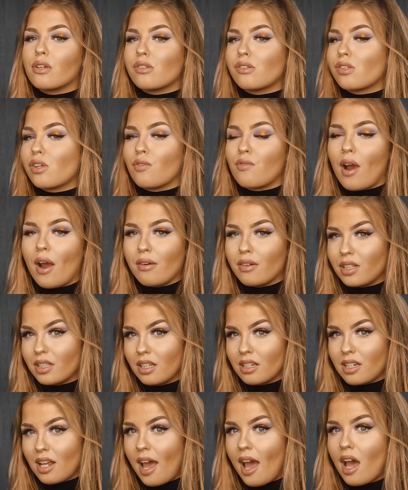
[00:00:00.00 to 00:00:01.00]
surrounding
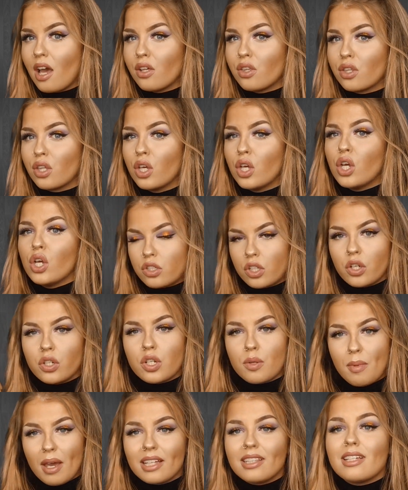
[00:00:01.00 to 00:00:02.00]
the death. So
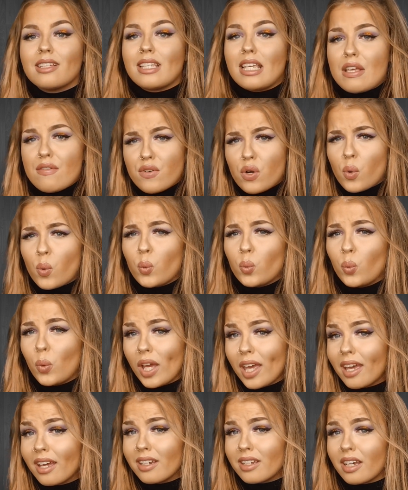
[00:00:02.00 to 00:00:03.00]
to make this even
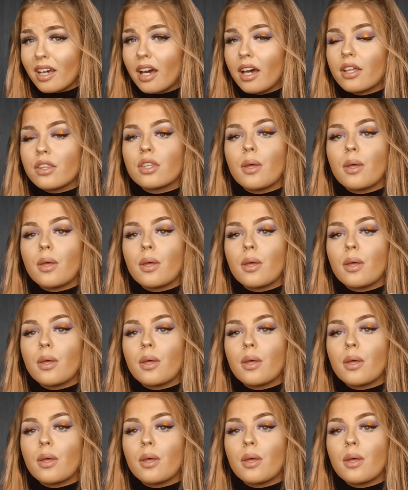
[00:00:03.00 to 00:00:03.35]
weirder,